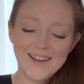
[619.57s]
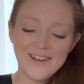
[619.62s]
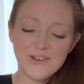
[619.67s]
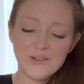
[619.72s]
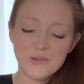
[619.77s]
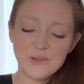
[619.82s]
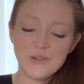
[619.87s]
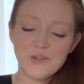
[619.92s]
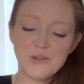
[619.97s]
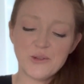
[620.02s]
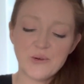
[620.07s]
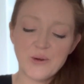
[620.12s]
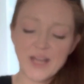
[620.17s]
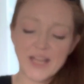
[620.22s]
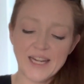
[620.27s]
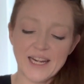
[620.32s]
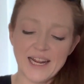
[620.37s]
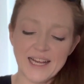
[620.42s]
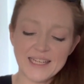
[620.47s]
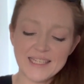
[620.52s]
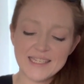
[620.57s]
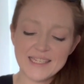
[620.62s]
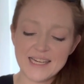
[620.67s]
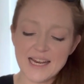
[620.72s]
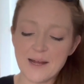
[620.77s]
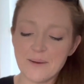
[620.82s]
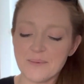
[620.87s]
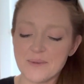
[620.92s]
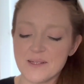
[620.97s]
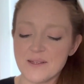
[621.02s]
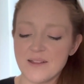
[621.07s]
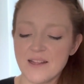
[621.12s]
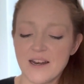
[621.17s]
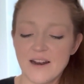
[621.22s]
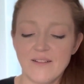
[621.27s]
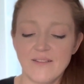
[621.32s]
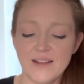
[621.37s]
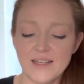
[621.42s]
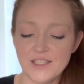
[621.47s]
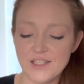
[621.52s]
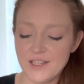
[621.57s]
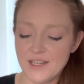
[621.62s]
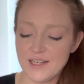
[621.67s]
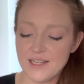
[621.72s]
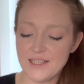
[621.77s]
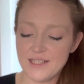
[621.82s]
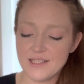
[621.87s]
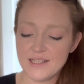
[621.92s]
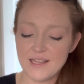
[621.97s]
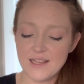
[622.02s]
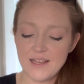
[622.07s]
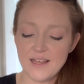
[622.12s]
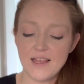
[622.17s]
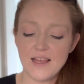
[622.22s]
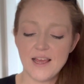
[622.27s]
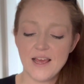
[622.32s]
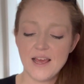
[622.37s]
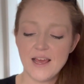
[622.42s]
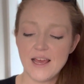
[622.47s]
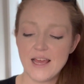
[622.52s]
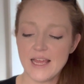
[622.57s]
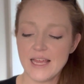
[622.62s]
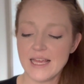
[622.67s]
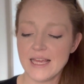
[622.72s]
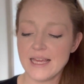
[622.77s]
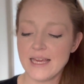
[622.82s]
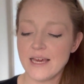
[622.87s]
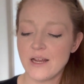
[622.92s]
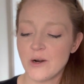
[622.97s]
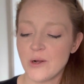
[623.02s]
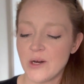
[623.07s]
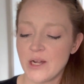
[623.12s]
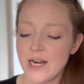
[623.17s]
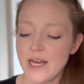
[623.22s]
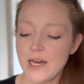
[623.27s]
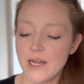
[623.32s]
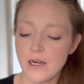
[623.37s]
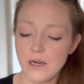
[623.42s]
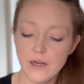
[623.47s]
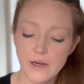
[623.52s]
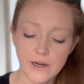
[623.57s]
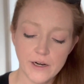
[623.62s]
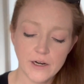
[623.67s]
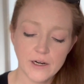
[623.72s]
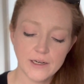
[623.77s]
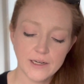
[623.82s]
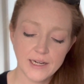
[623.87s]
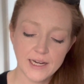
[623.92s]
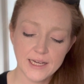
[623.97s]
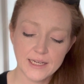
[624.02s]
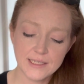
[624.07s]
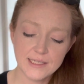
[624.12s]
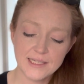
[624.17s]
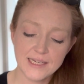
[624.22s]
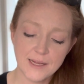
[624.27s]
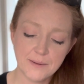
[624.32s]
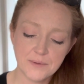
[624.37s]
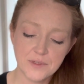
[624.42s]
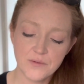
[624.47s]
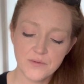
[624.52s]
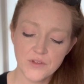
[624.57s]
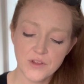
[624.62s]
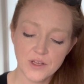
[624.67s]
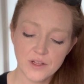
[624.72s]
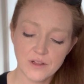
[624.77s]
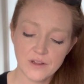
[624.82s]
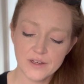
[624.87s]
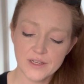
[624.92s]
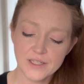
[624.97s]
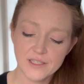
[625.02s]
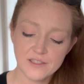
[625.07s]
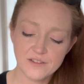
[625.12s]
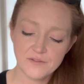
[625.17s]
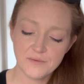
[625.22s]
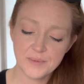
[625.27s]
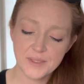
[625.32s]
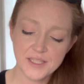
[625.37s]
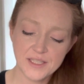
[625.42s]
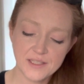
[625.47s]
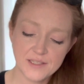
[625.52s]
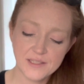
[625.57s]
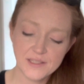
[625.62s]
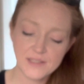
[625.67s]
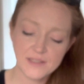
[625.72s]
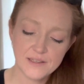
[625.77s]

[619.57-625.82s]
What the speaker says: We'll do quick next steps and then I'll let you guys get on out of here. Next steps for the collective, please.